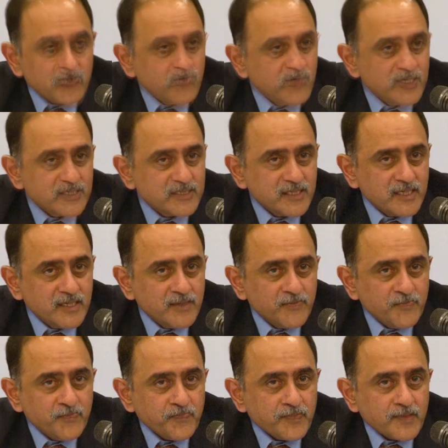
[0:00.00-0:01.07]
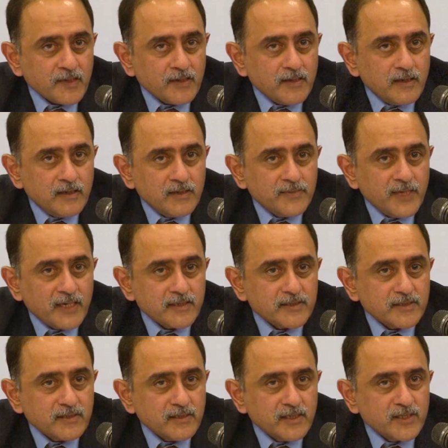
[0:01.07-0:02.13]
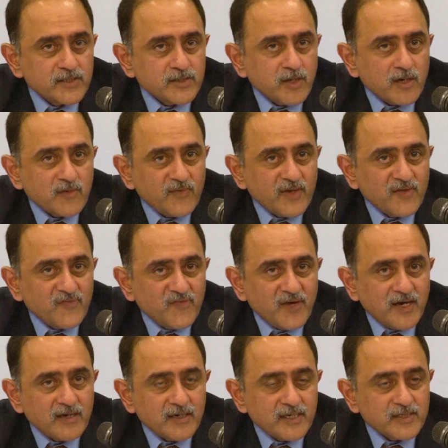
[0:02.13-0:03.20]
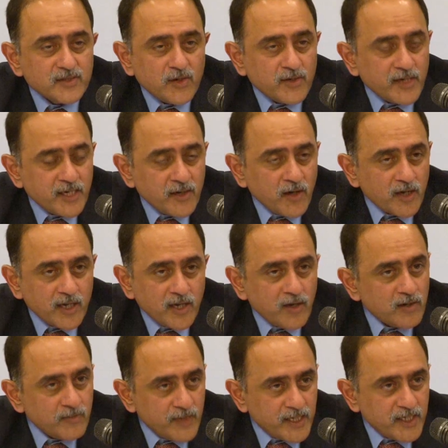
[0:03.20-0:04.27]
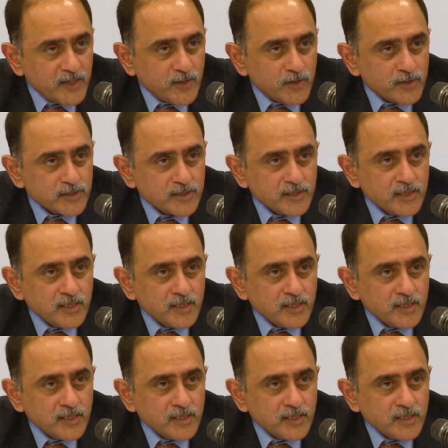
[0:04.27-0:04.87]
You will see that it is not very far. It's already knocking on many doors.